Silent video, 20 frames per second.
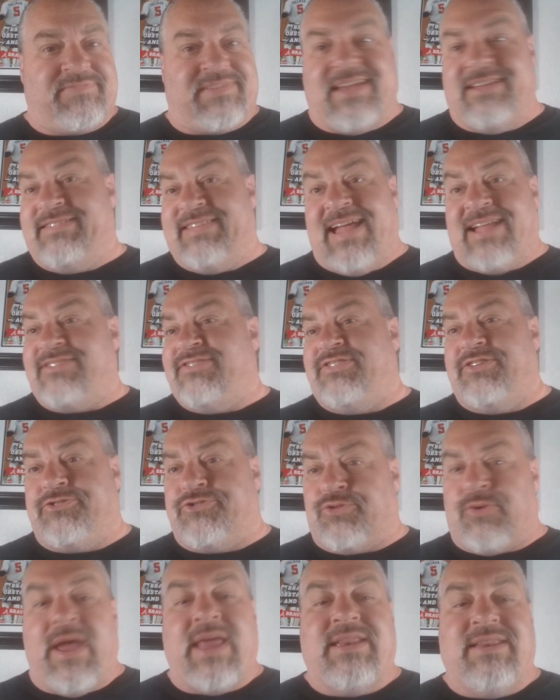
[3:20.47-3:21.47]
because that's the
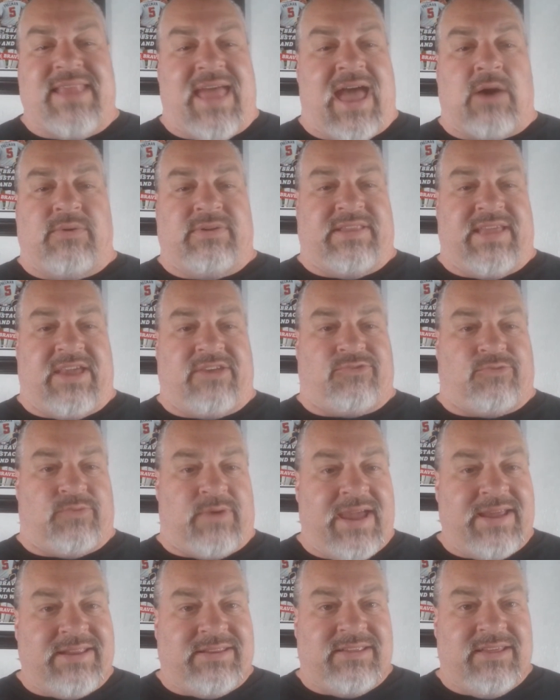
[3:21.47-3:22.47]
trend nowadays,
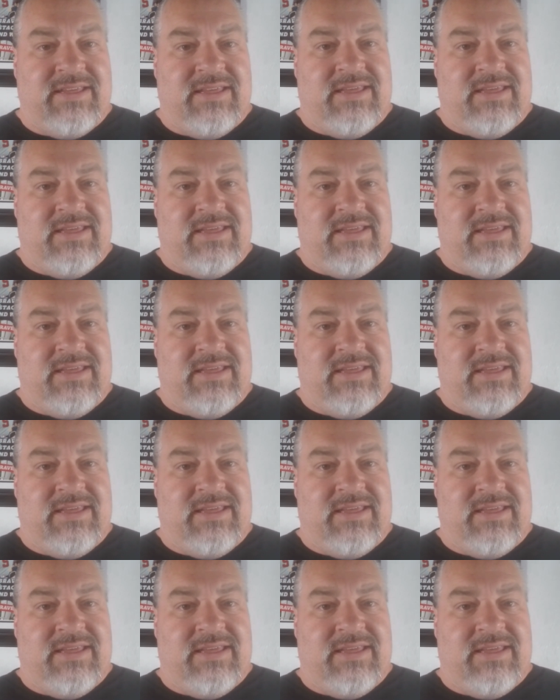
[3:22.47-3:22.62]
right?